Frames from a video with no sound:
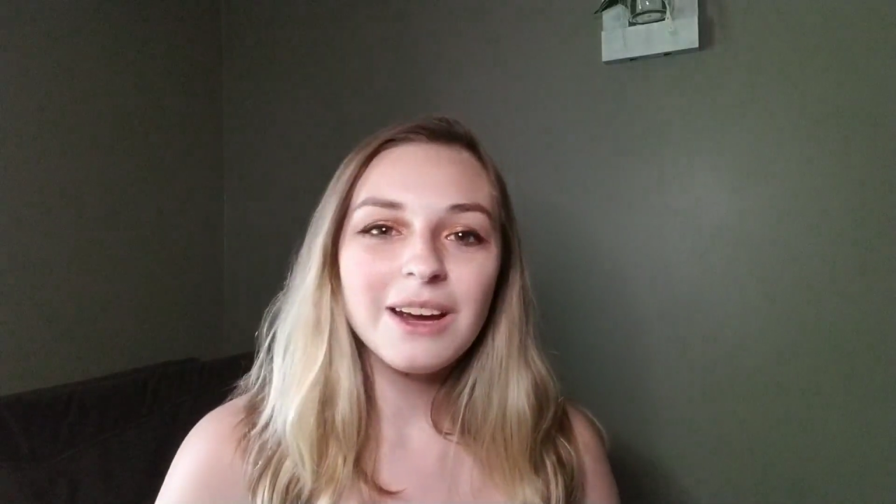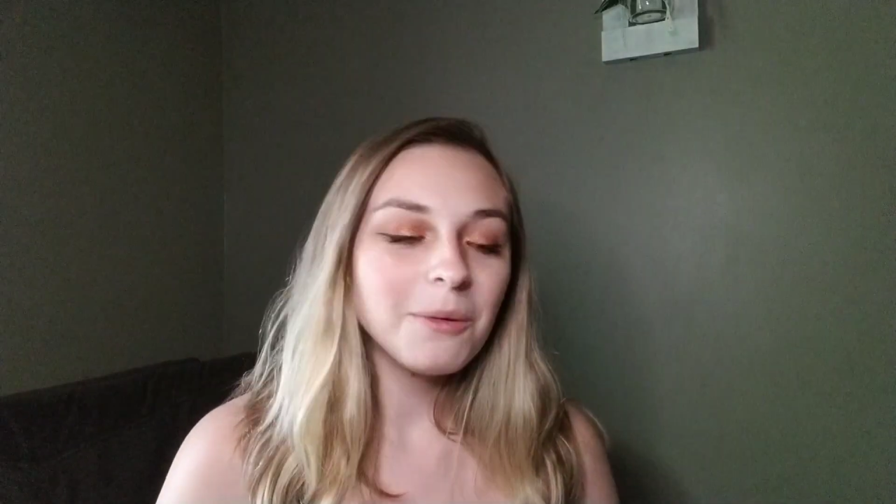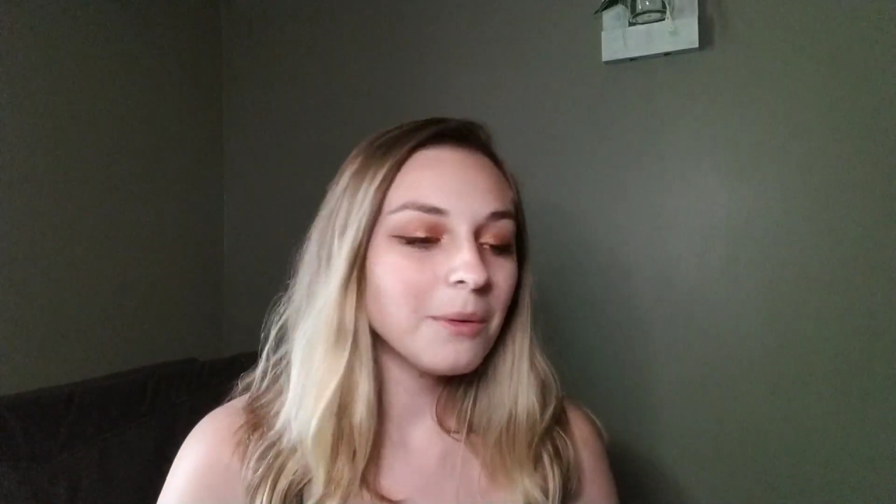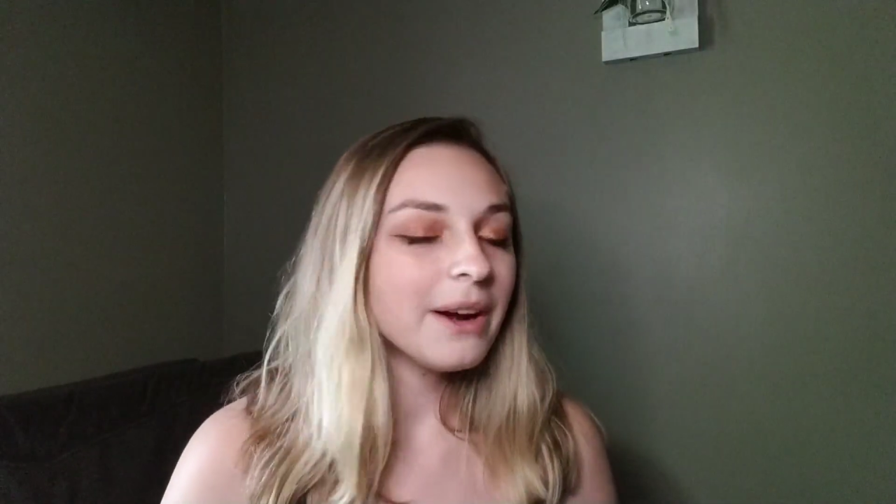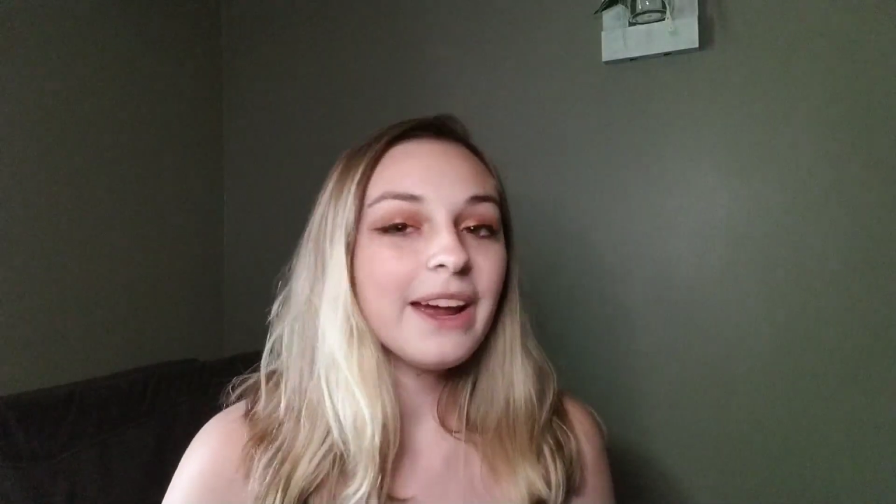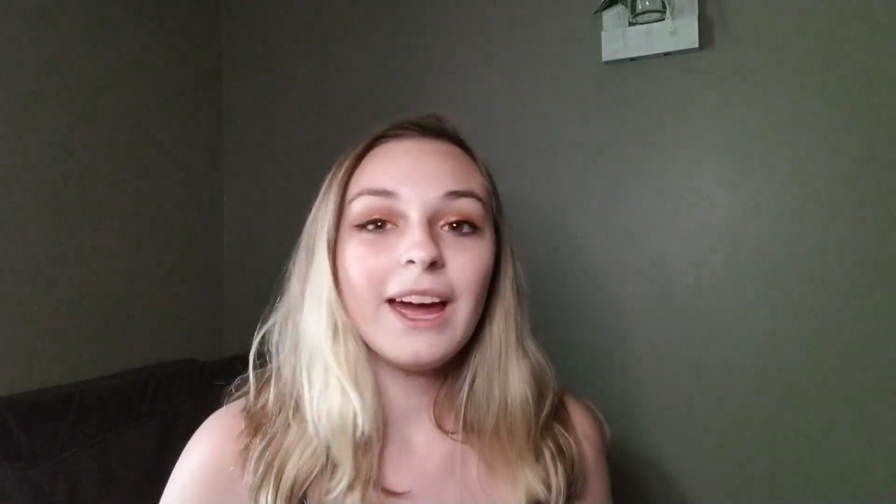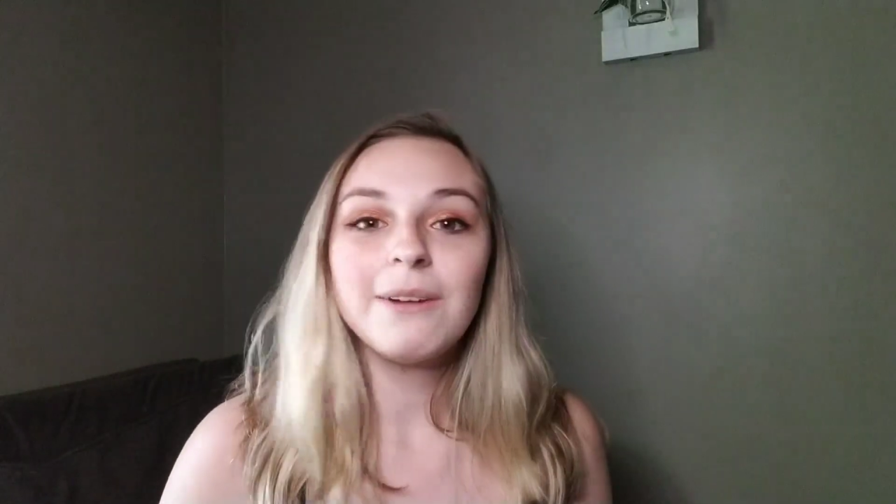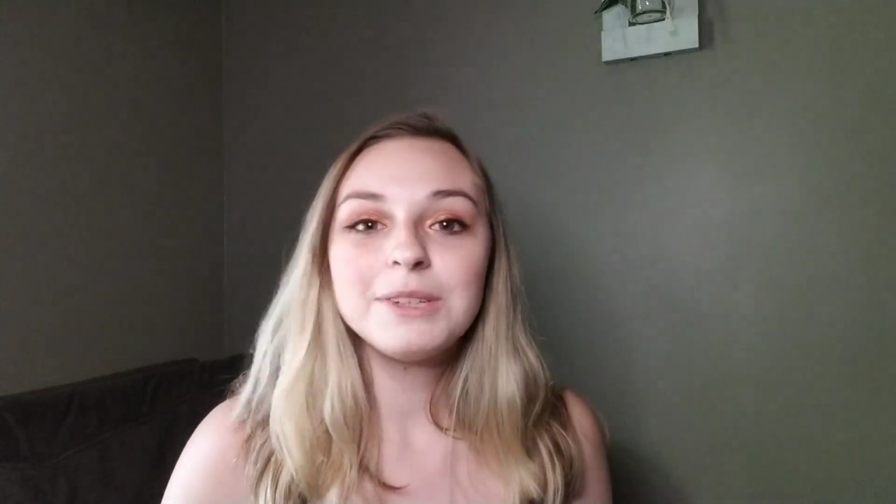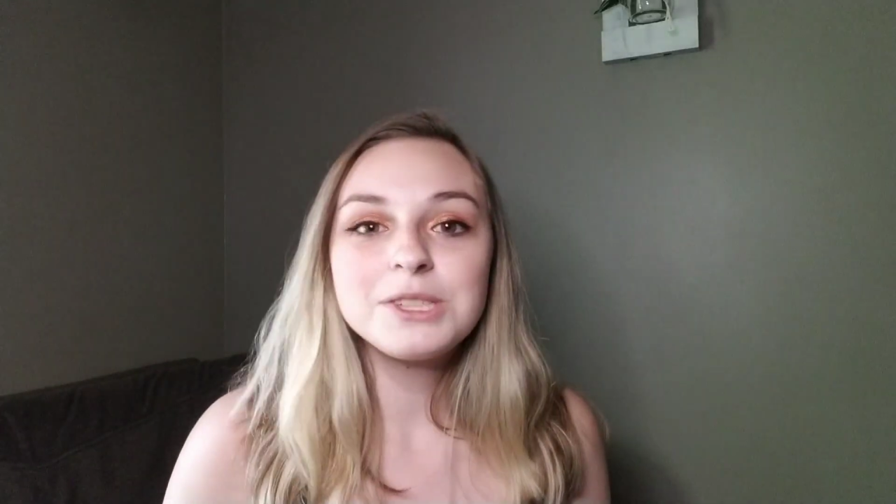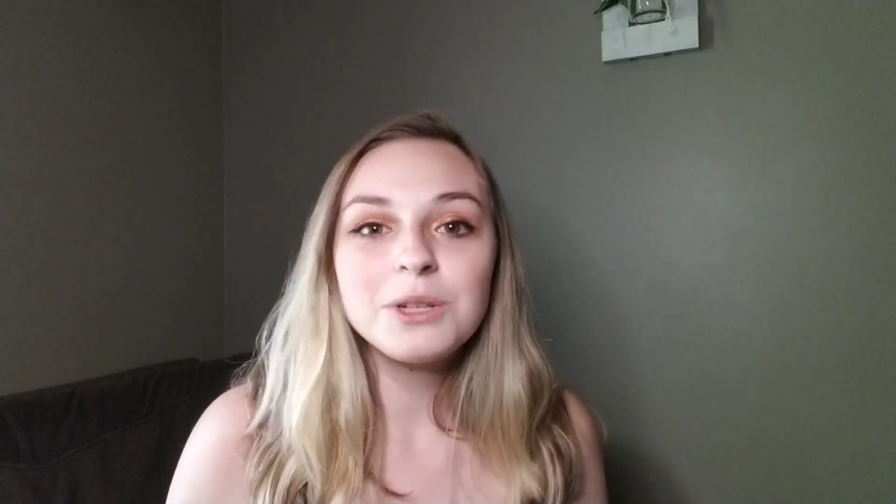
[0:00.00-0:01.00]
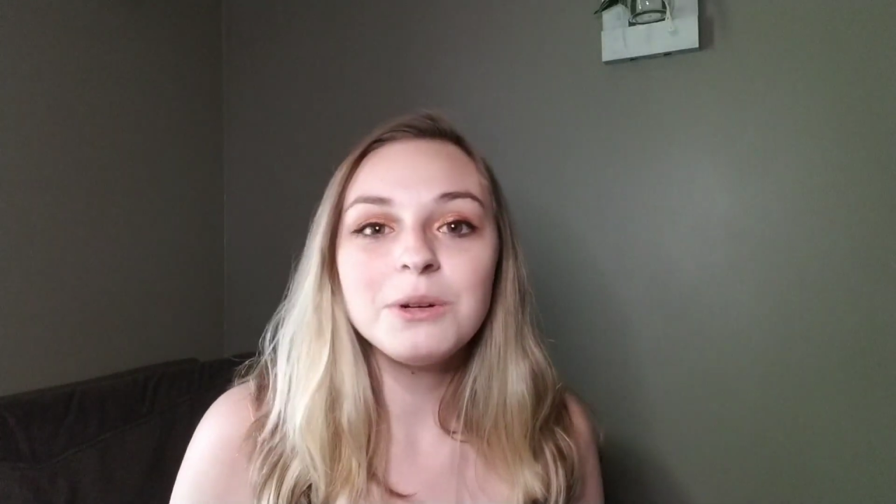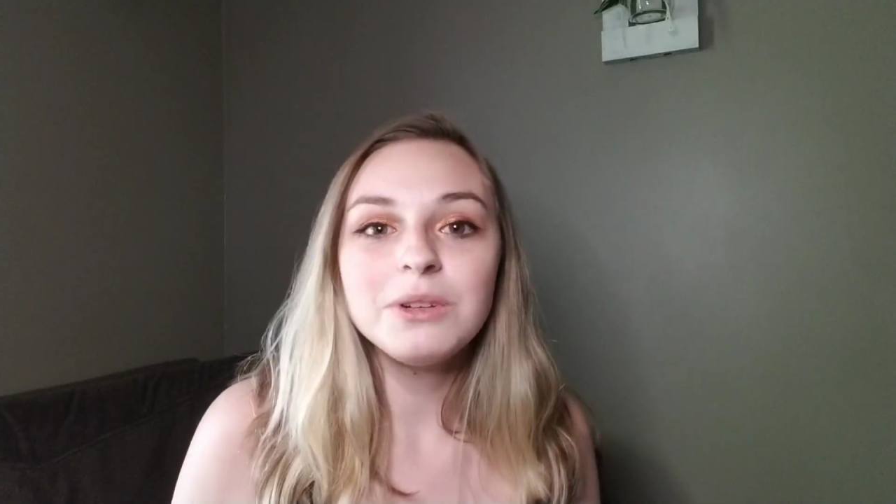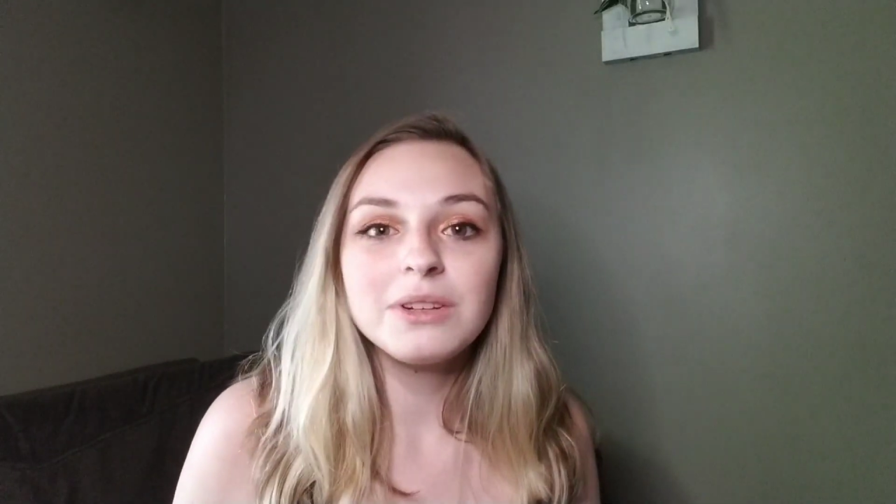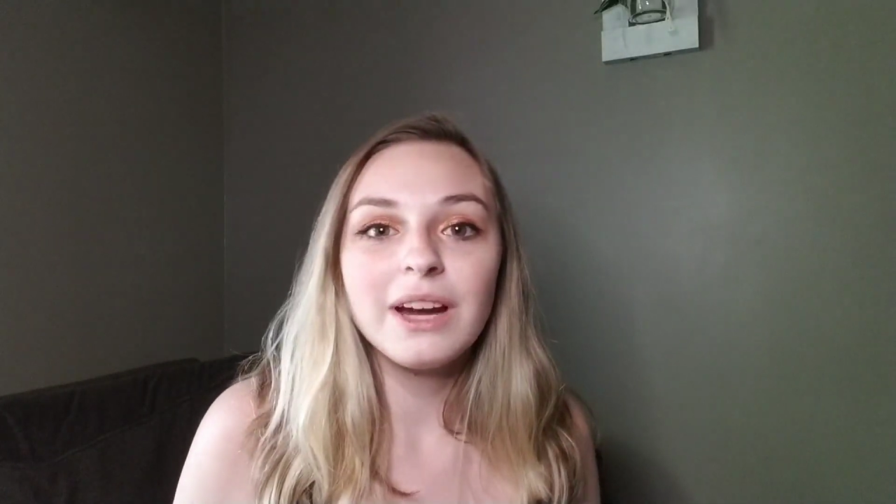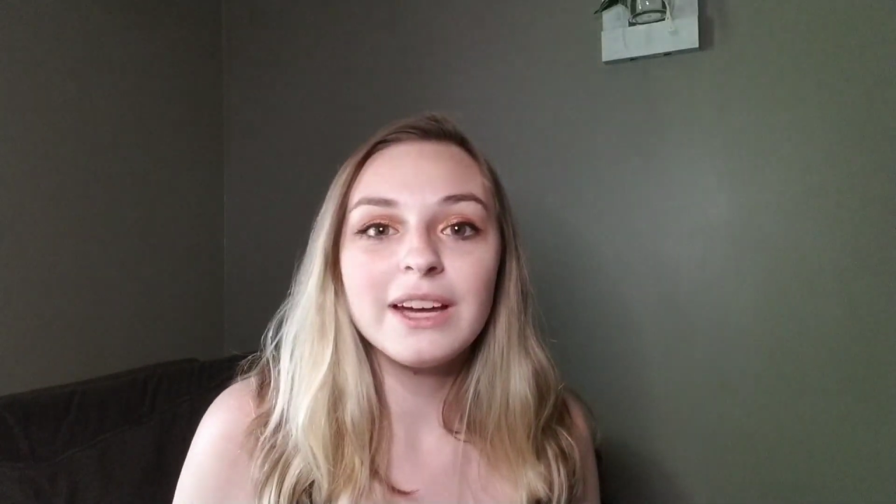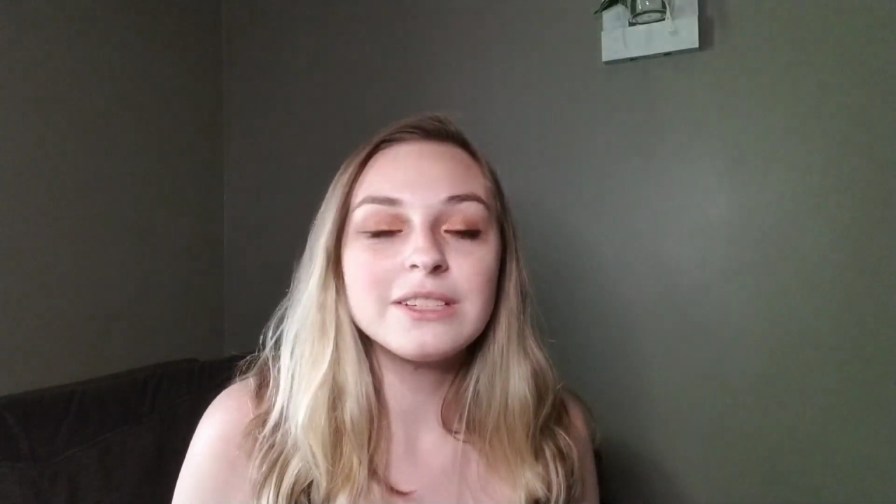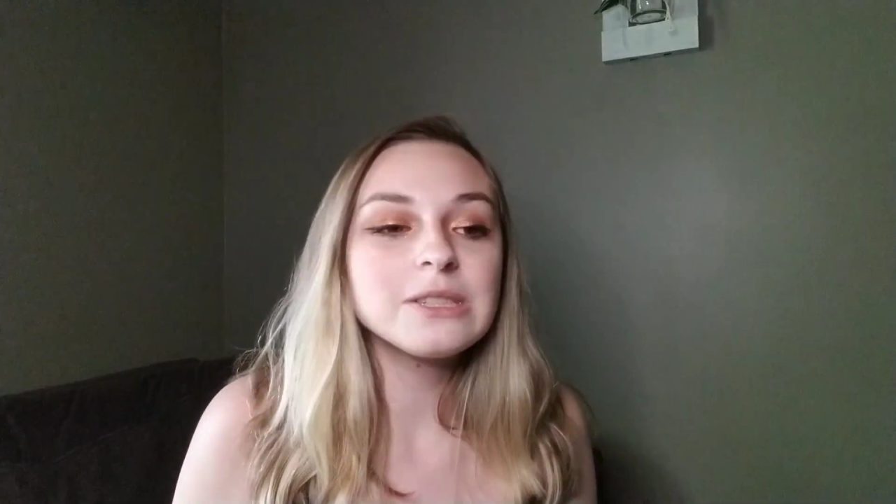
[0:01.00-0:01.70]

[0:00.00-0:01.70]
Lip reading: on what I have to show you guys.